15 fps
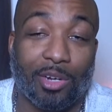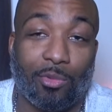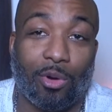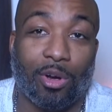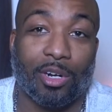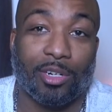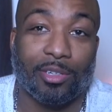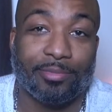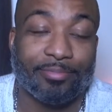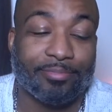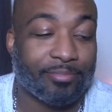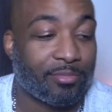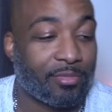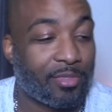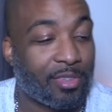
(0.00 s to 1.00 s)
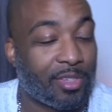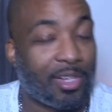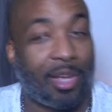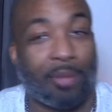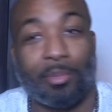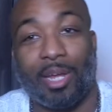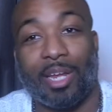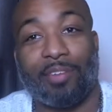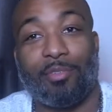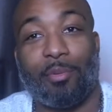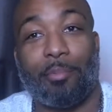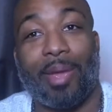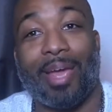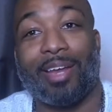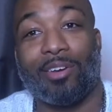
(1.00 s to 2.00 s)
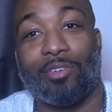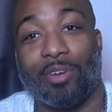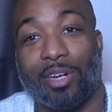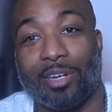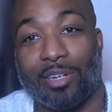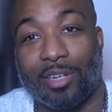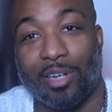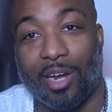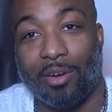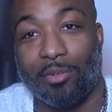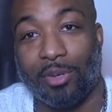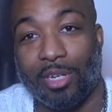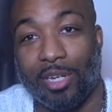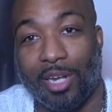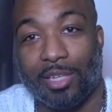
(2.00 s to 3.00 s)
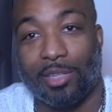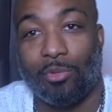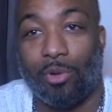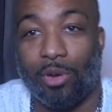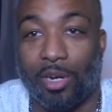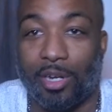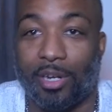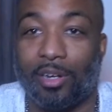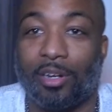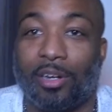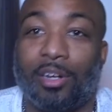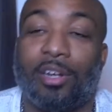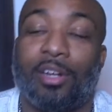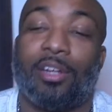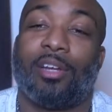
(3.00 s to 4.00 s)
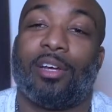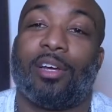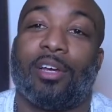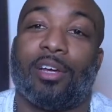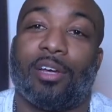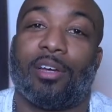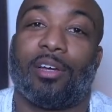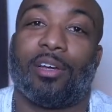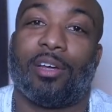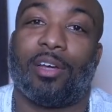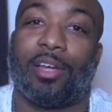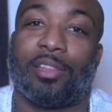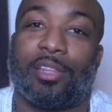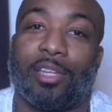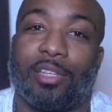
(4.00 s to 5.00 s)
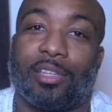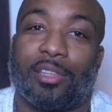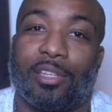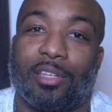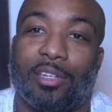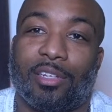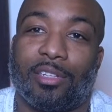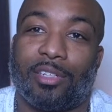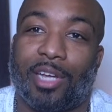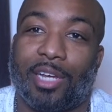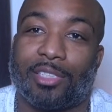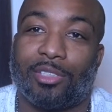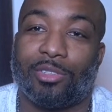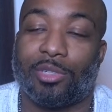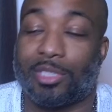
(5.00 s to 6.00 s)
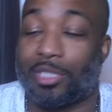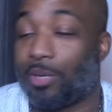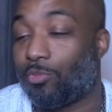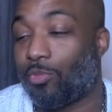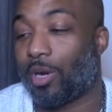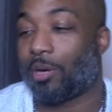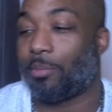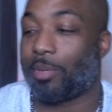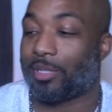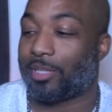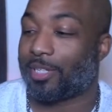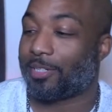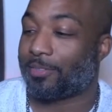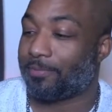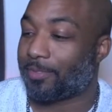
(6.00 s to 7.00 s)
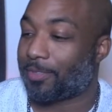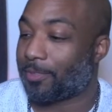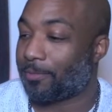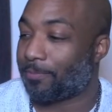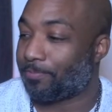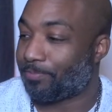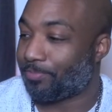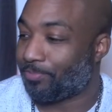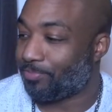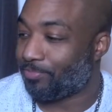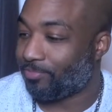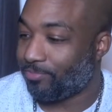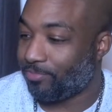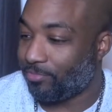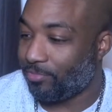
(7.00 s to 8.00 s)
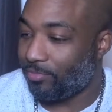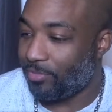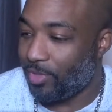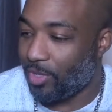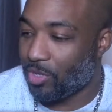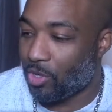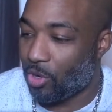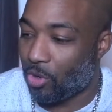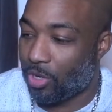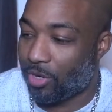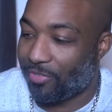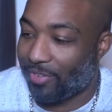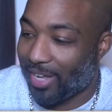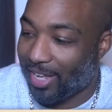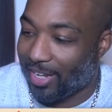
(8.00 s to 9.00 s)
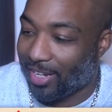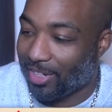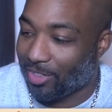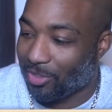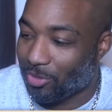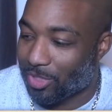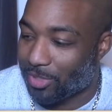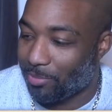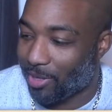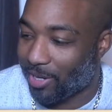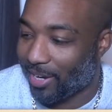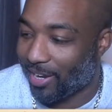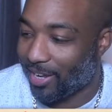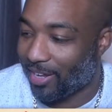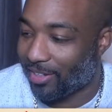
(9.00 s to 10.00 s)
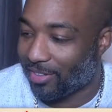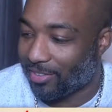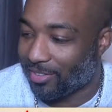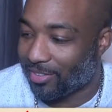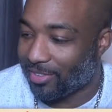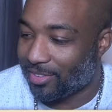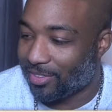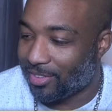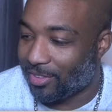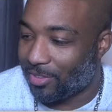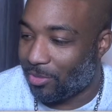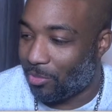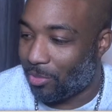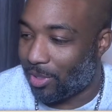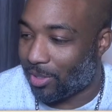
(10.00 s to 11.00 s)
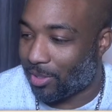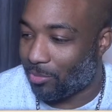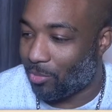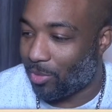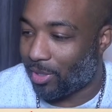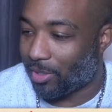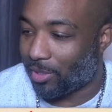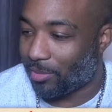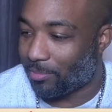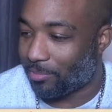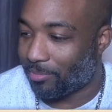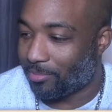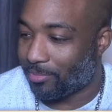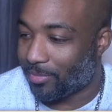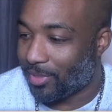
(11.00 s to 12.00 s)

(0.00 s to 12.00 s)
good water. I'm not even pandering. I really like the water here. I think you guys doing something right about that. So, go kvällus, Maria. Welcome, welcome.